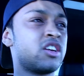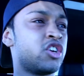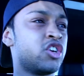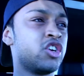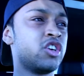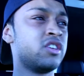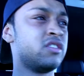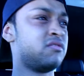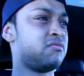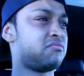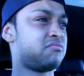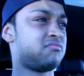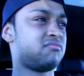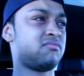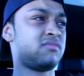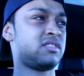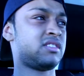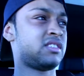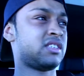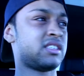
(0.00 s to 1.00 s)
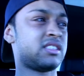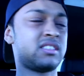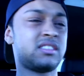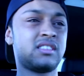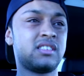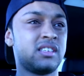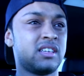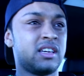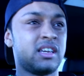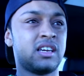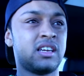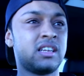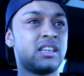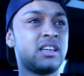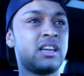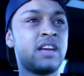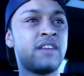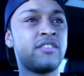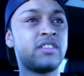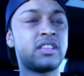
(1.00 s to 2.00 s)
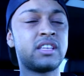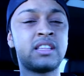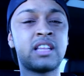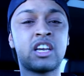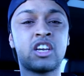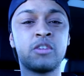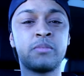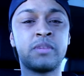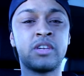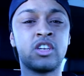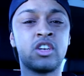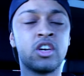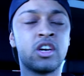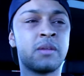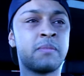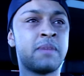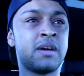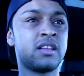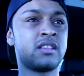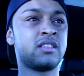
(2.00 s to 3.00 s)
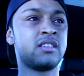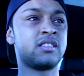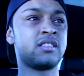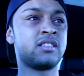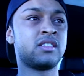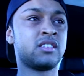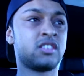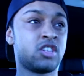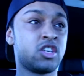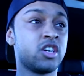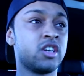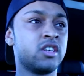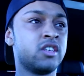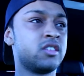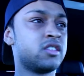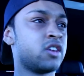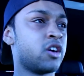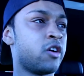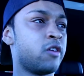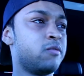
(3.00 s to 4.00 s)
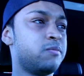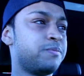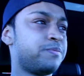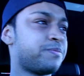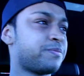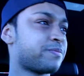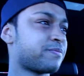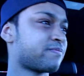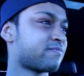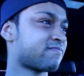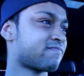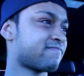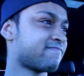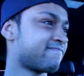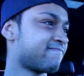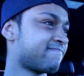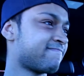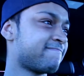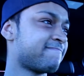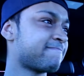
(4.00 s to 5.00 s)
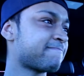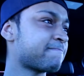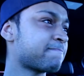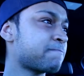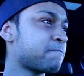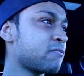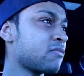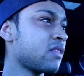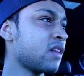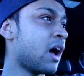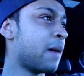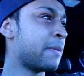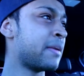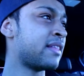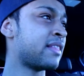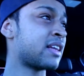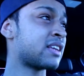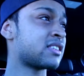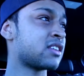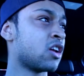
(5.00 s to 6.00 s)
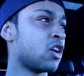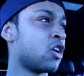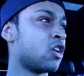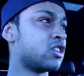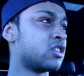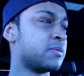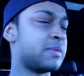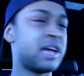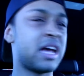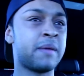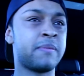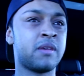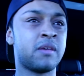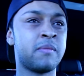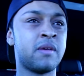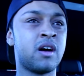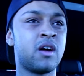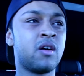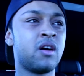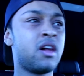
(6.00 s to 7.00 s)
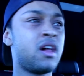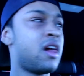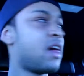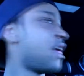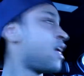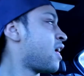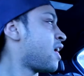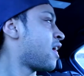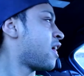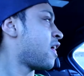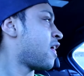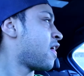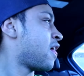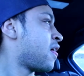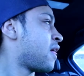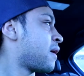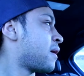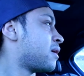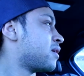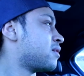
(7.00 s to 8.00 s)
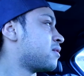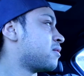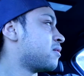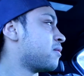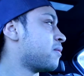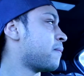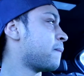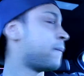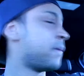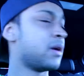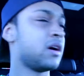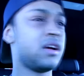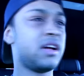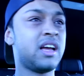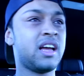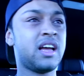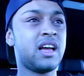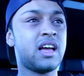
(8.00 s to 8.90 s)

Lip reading: good, just everything that could be good about this is good. So, I mean, that's a lot to be happy about. But